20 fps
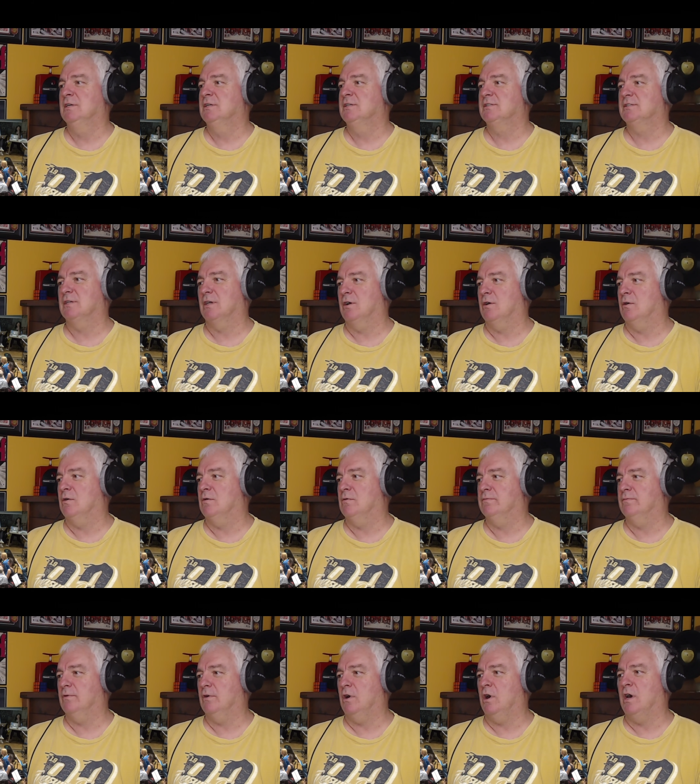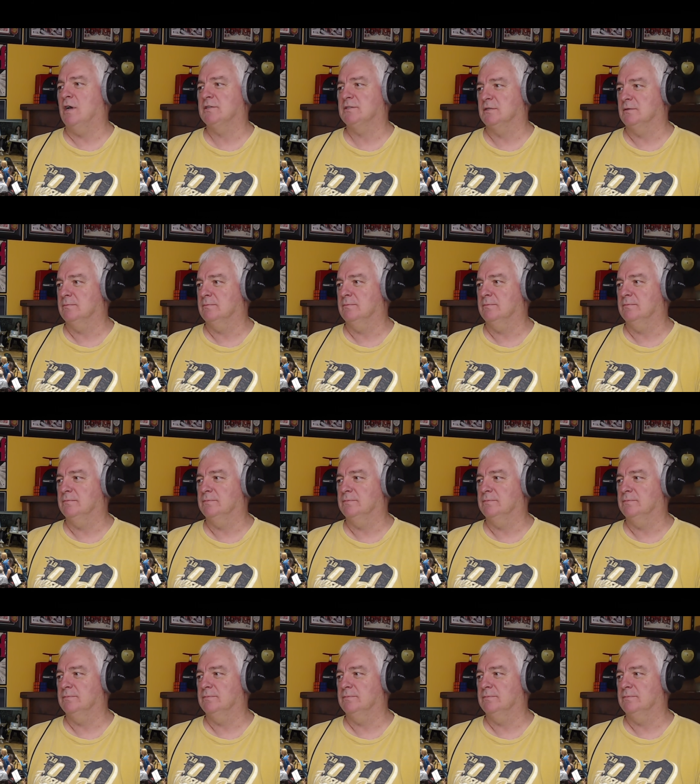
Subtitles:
So, awesome.